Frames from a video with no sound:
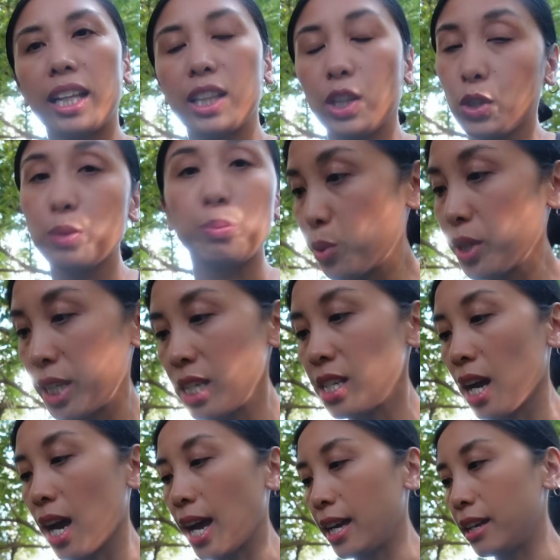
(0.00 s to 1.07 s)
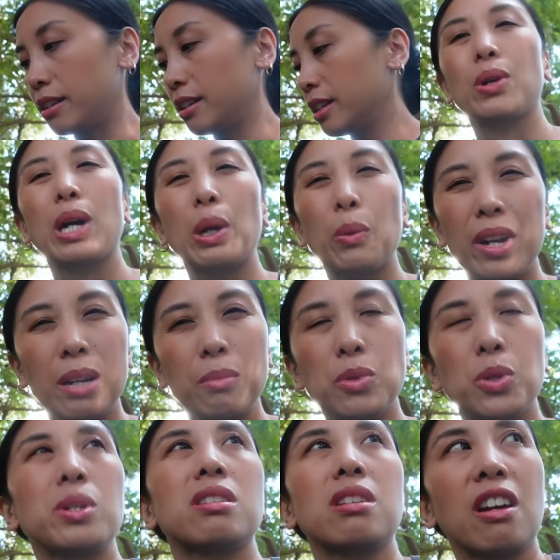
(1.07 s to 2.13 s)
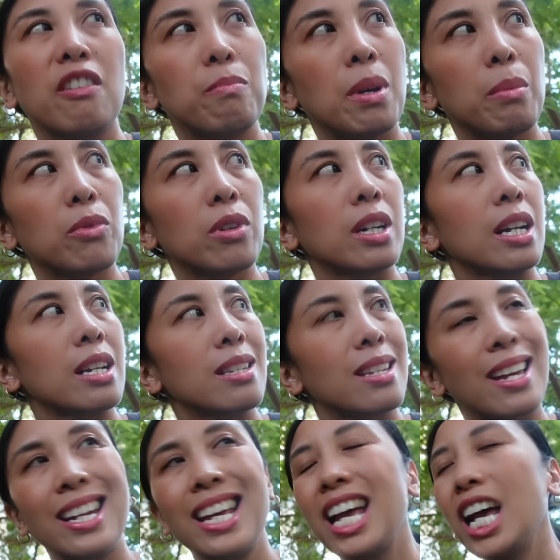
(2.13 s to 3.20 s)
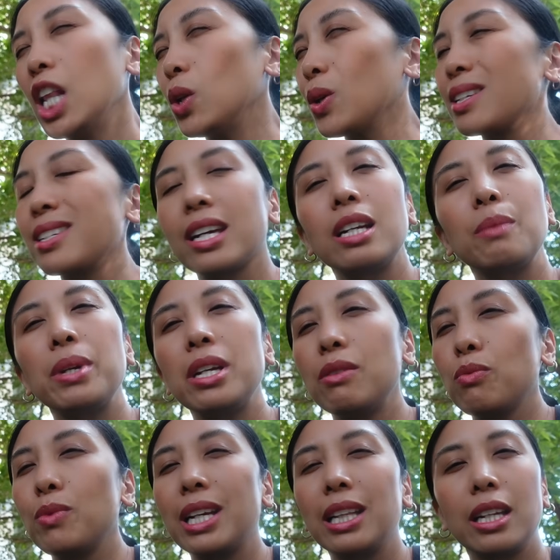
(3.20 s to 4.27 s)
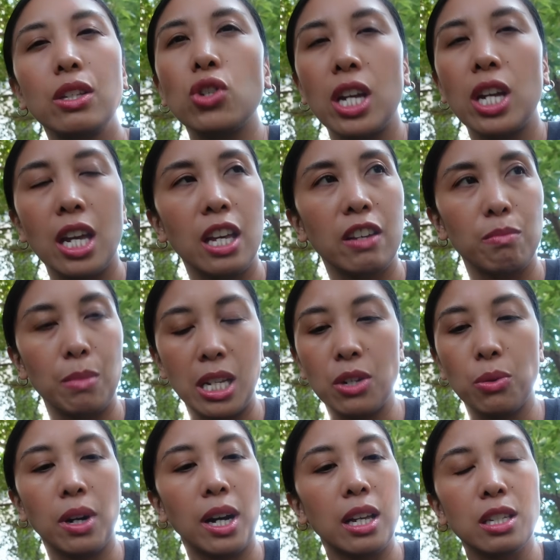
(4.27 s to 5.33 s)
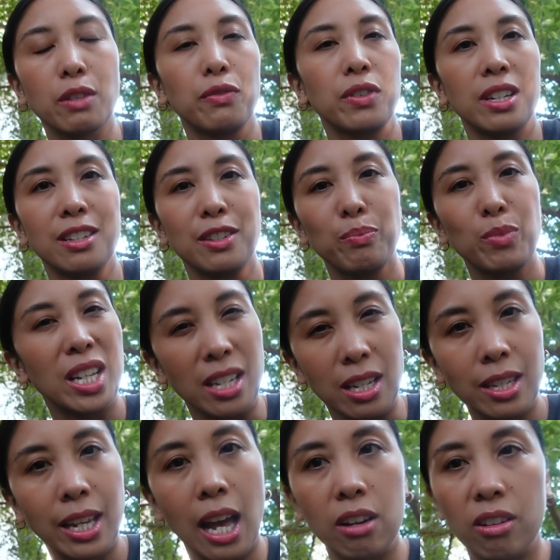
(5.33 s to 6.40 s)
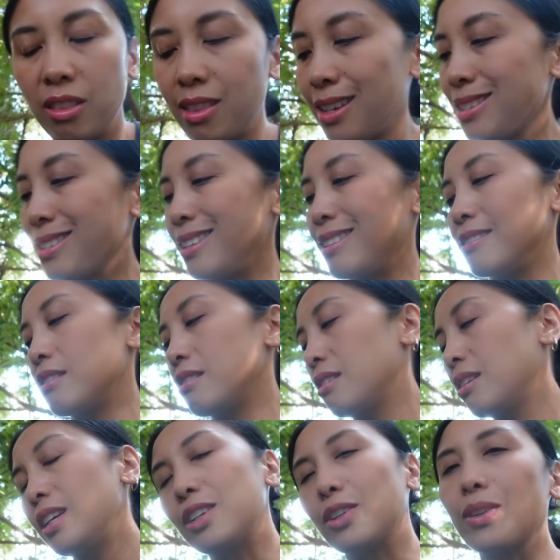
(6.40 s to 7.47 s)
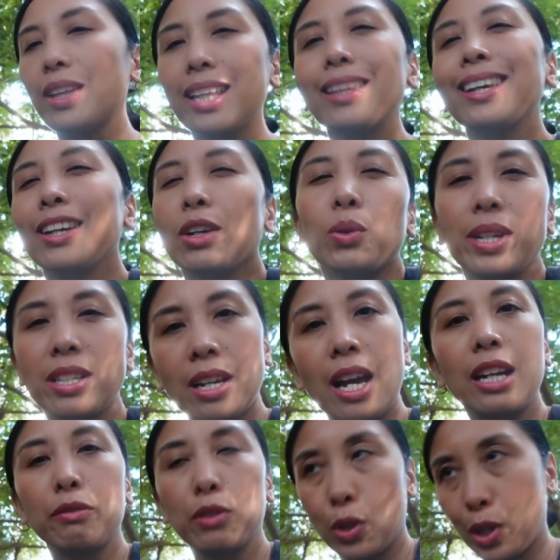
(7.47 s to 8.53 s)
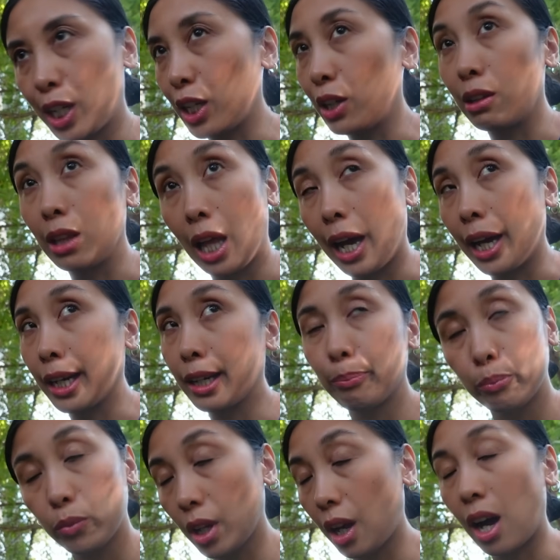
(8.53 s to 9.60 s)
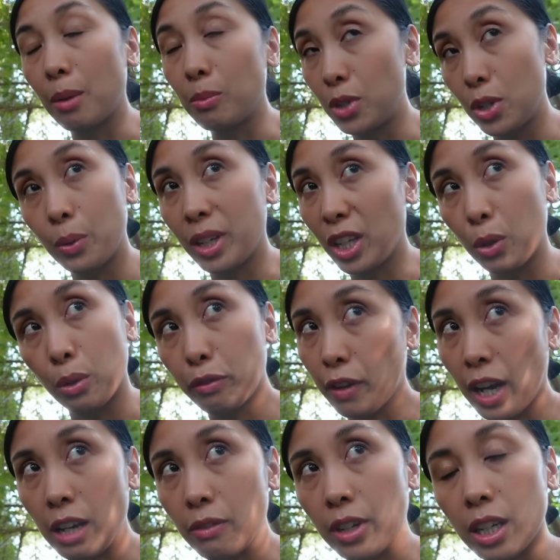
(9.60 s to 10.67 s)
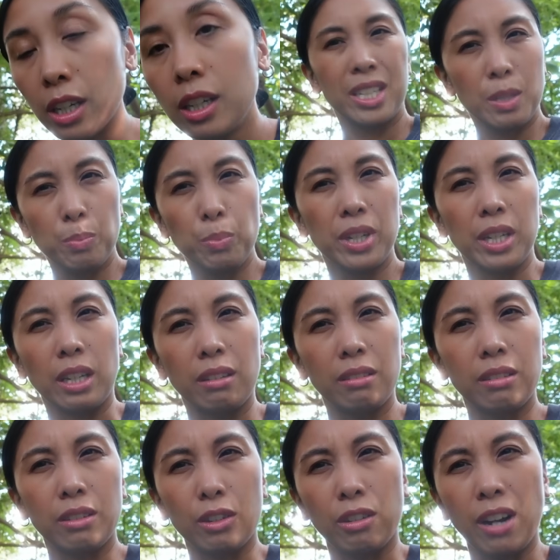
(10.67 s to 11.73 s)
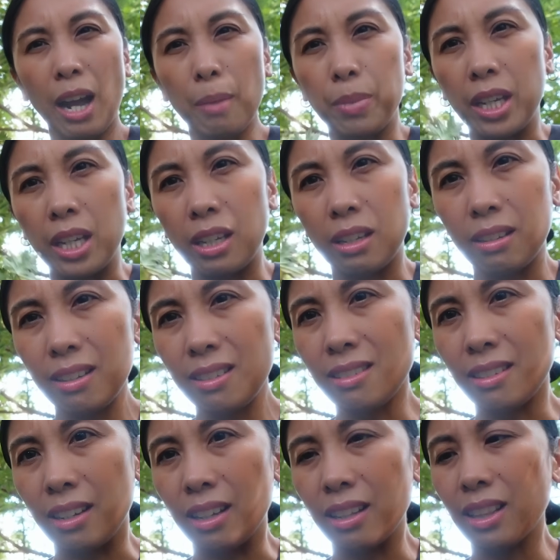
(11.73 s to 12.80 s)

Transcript: It looks pretty tired. So I went up to a staff member and I said, look, is it gonna be really cheeky of me to ask for a discount on this? And you know, they always kind of look at you like I'm doing you a favor, but it's pretty crappy, isn't it?